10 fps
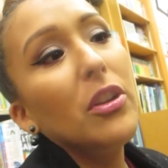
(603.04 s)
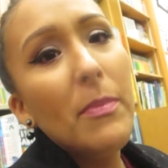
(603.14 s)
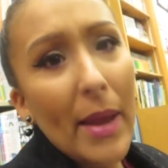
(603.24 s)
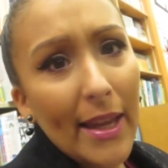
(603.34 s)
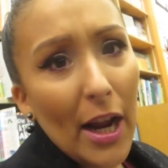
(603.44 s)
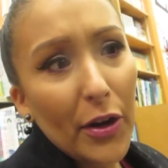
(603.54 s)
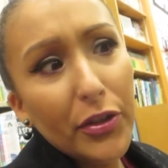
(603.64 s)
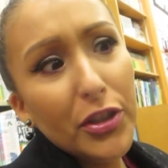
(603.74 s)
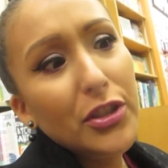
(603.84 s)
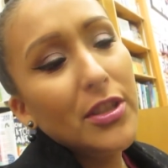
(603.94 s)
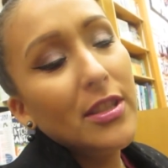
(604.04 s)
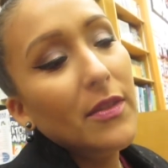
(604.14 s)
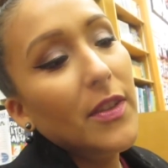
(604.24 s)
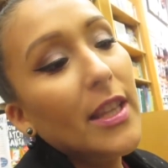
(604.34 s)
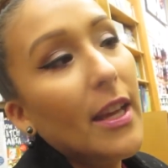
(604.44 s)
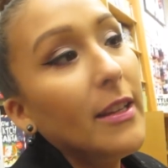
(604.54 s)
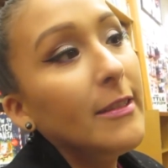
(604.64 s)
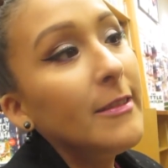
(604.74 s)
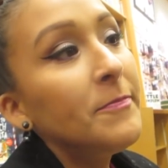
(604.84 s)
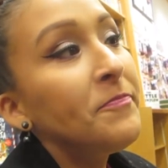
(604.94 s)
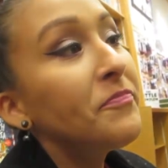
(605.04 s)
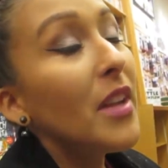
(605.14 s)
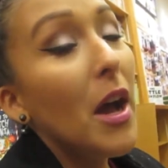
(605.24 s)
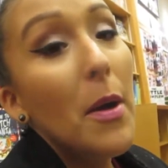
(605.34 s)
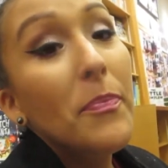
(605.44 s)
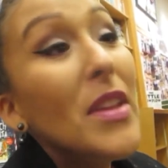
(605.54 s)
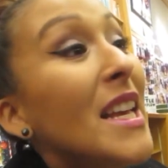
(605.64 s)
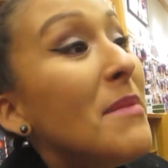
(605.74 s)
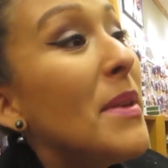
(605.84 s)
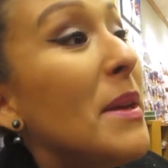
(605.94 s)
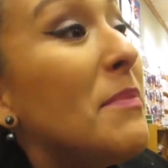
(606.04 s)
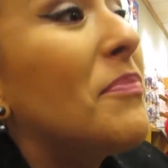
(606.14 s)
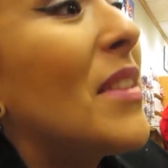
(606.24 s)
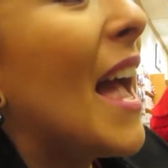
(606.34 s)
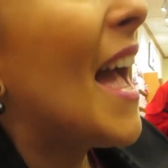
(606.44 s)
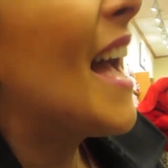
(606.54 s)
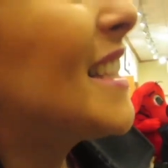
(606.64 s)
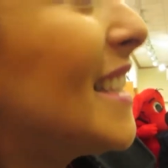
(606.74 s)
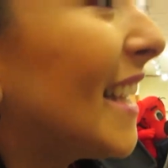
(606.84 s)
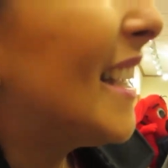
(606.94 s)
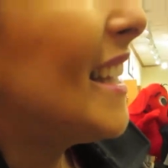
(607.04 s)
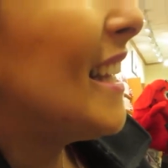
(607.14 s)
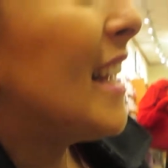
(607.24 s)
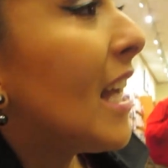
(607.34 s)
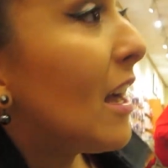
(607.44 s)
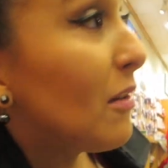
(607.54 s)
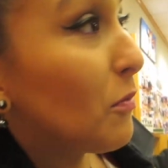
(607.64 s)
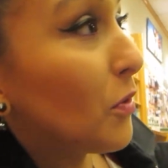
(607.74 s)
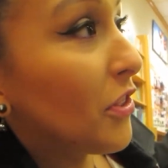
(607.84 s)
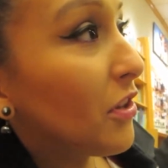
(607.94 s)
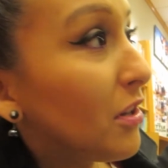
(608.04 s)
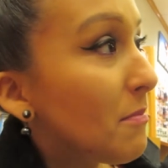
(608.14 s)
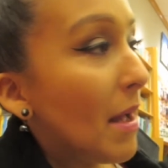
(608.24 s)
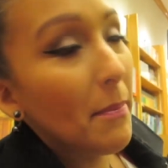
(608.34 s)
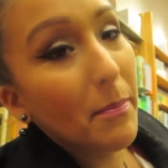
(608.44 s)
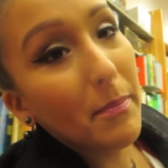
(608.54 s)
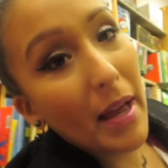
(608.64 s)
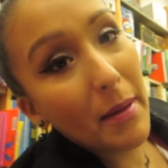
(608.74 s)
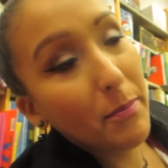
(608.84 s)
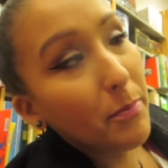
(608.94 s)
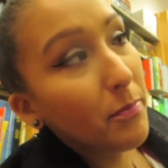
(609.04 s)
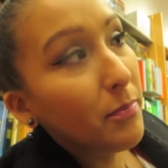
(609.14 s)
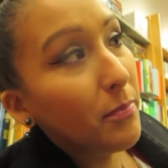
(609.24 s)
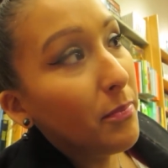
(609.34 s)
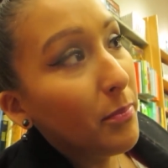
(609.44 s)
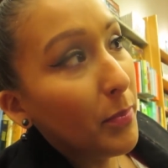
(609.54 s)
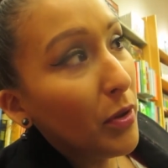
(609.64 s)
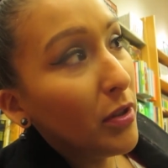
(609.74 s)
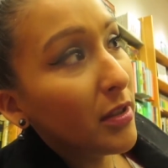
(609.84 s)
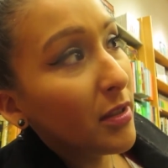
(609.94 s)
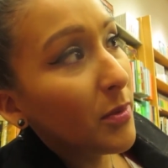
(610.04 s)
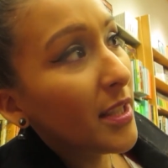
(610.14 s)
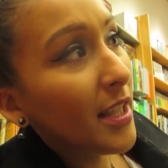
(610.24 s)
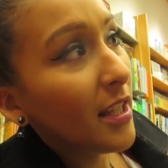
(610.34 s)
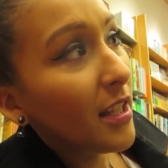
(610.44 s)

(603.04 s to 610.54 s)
the main characters and stuff like that. Um, they asked the lady uh, where the my my books. What is it?